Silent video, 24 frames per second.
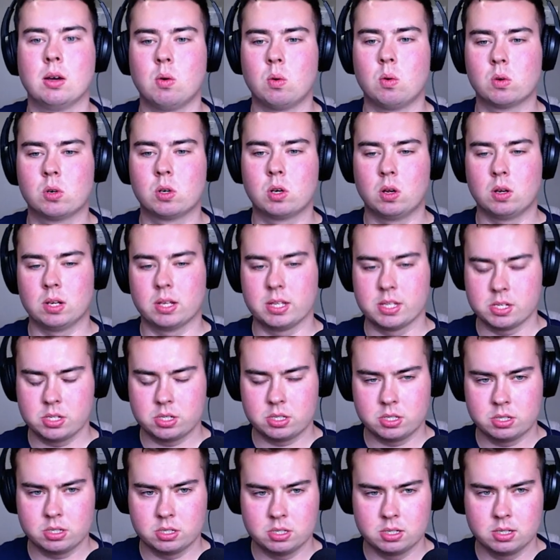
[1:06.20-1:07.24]
uh, or
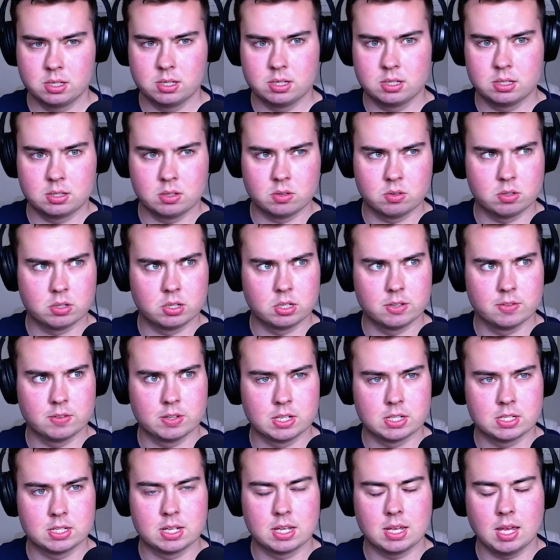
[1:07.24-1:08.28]
college, not
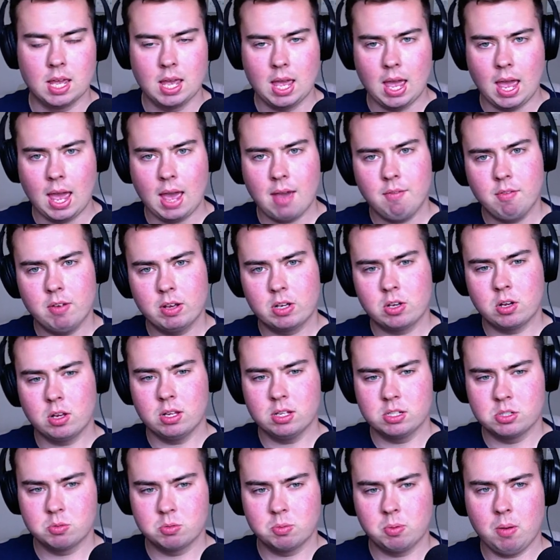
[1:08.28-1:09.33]
university.
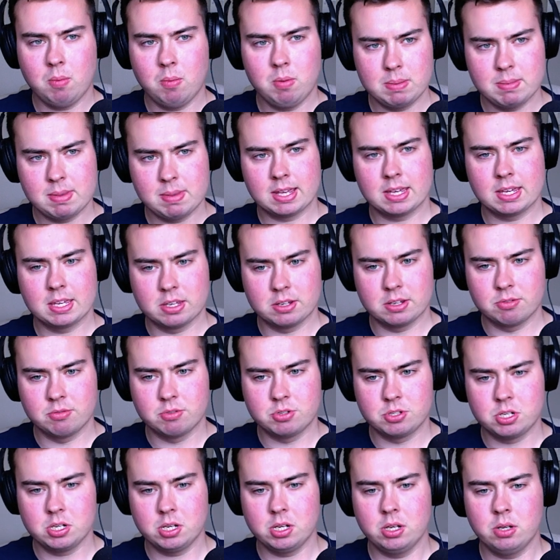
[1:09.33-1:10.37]
Every college will probably
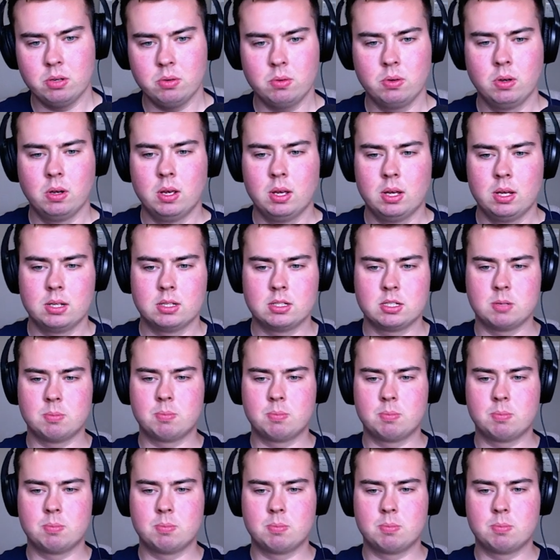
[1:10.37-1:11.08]
make you do